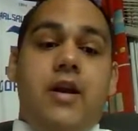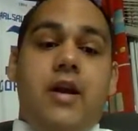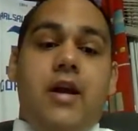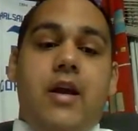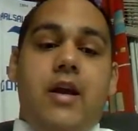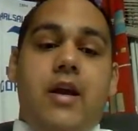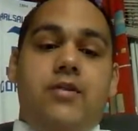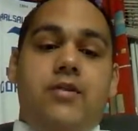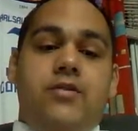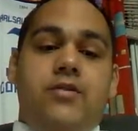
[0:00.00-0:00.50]

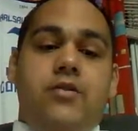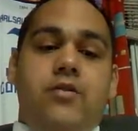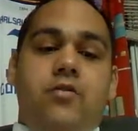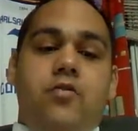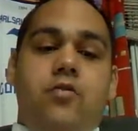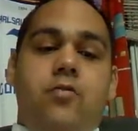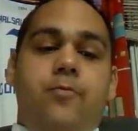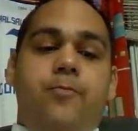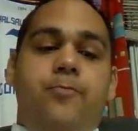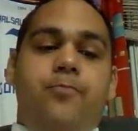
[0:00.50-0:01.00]
So
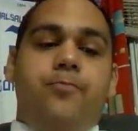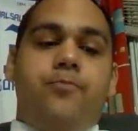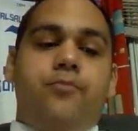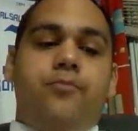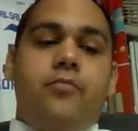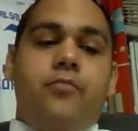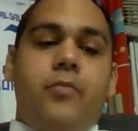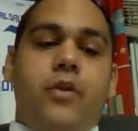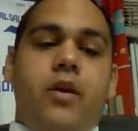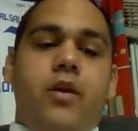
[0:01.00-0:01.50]

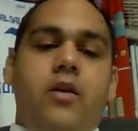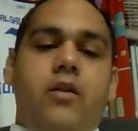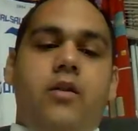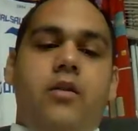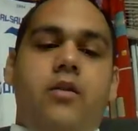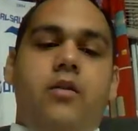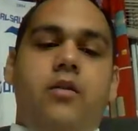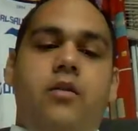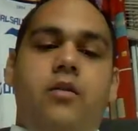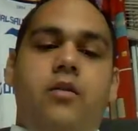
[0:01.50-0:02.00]

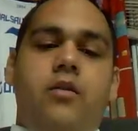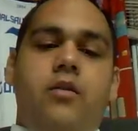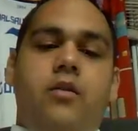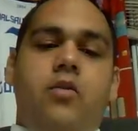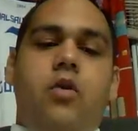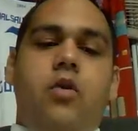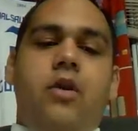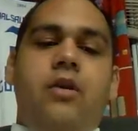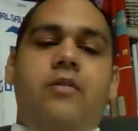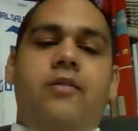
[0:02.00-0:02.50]
the
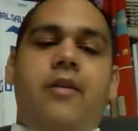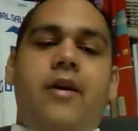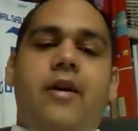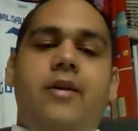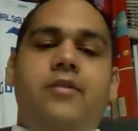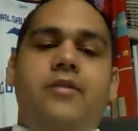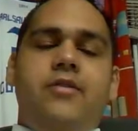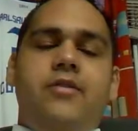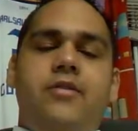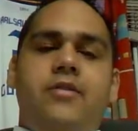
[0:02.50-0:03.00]

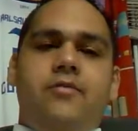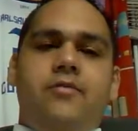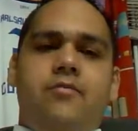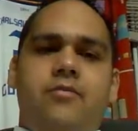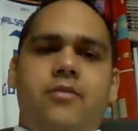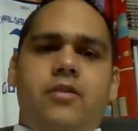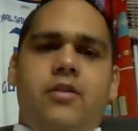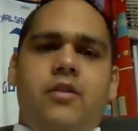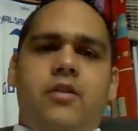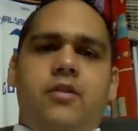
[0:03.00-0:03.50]
qualifiers,
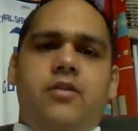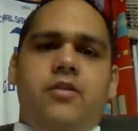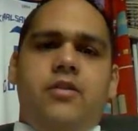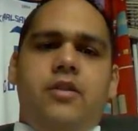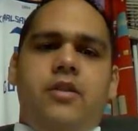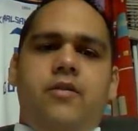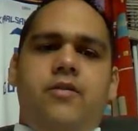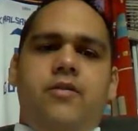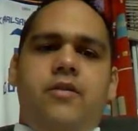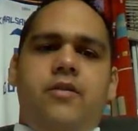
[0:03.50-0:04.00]
the
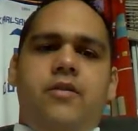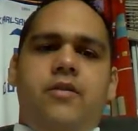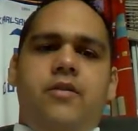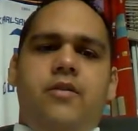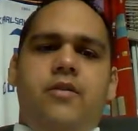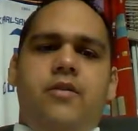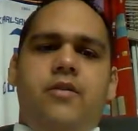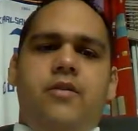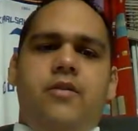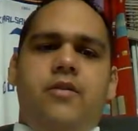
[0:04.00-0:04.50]

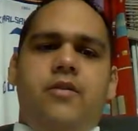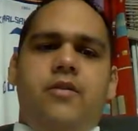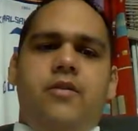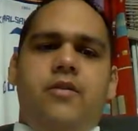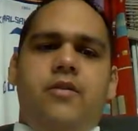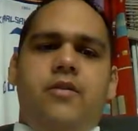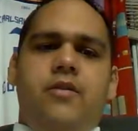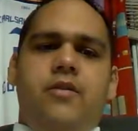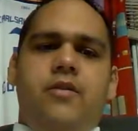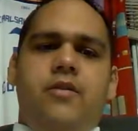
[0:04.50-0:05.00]
CFU
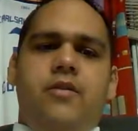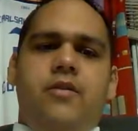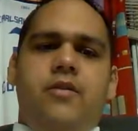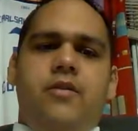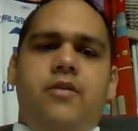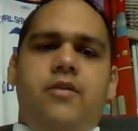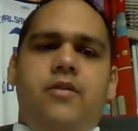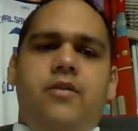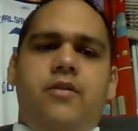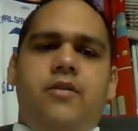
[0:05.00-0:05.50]

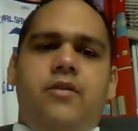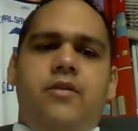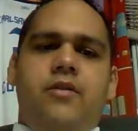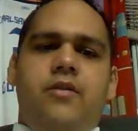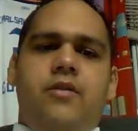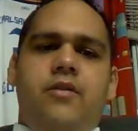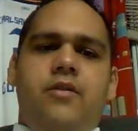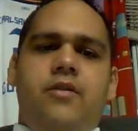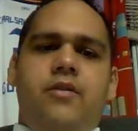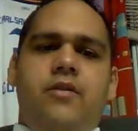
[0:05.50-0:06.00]
under 17
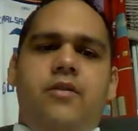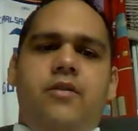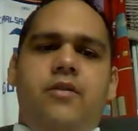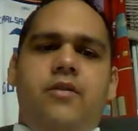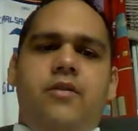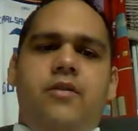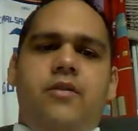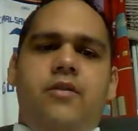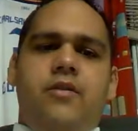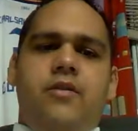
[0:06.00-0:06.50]
qualifiers will
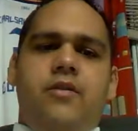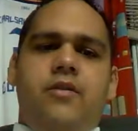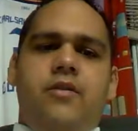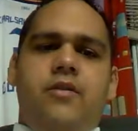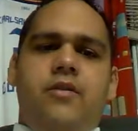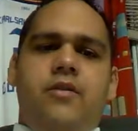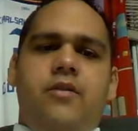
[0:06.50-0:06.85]
take